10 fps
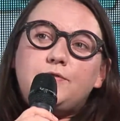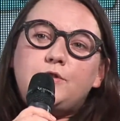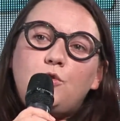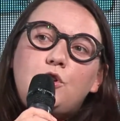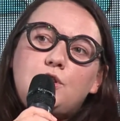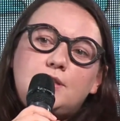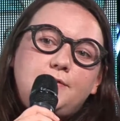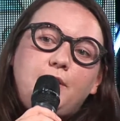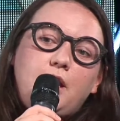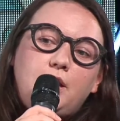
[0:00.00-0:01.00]
for some
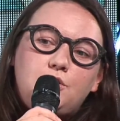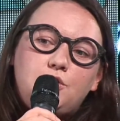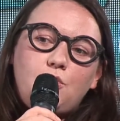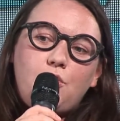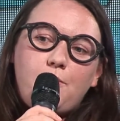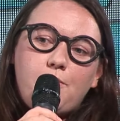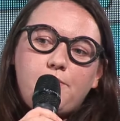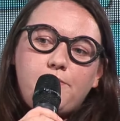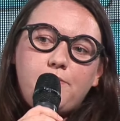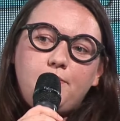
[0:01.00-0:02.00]
reason this
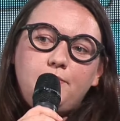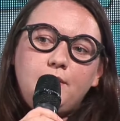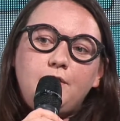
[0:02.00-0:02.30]
considered